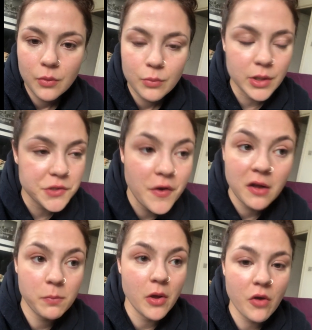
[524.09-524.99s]
which
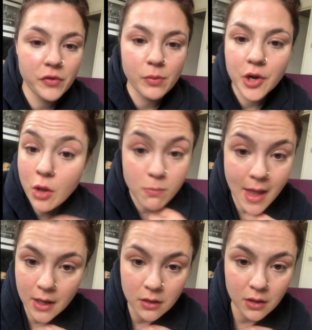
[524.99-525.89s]
fucks me off as well. No
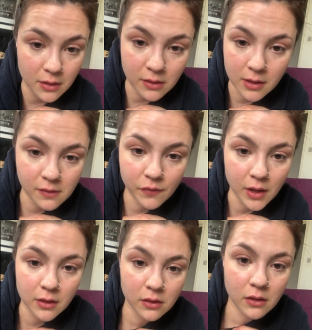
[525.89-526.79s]
men
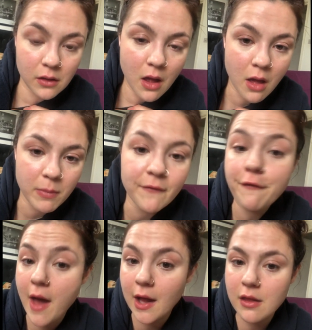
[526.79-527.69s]
intervened. In
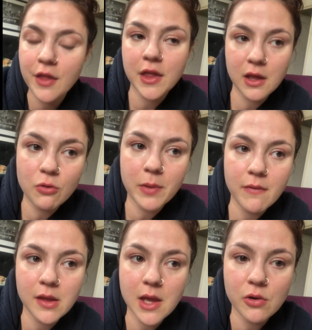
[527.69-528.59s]
fact, I think you'll be able
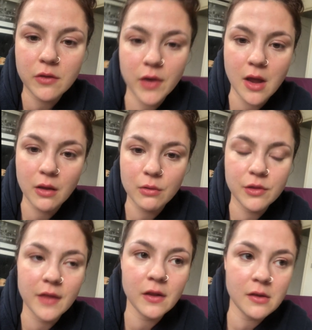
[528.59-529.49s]
to hear in the video
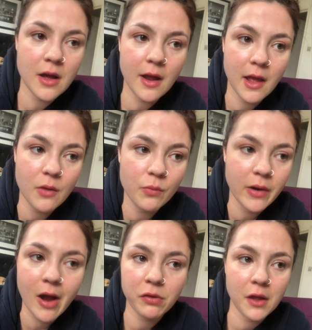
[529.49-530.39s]
that this guy, we're
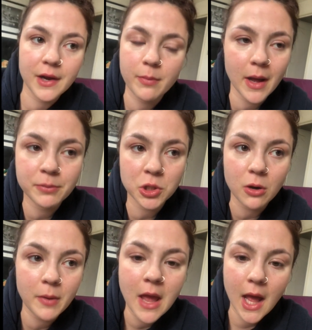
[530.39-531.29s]
outside a kebab
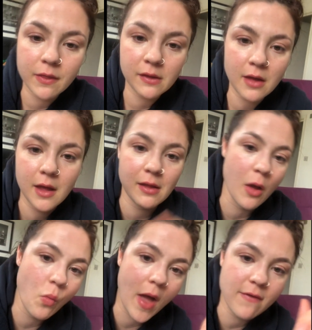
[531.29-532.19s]
shop, and this guy's like
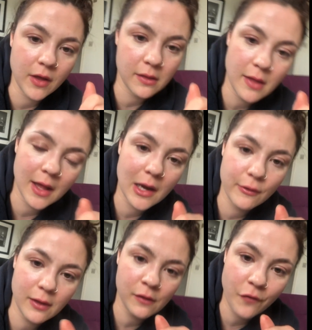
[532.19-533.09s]
waving and saying hello
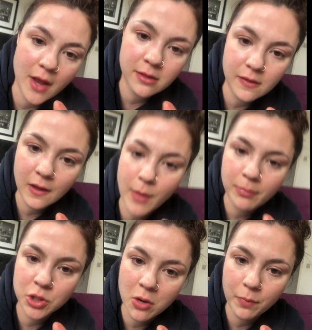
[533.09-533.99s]
to his friends in the kebab
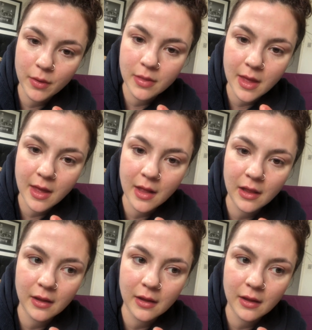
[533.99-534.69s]
shop, and they're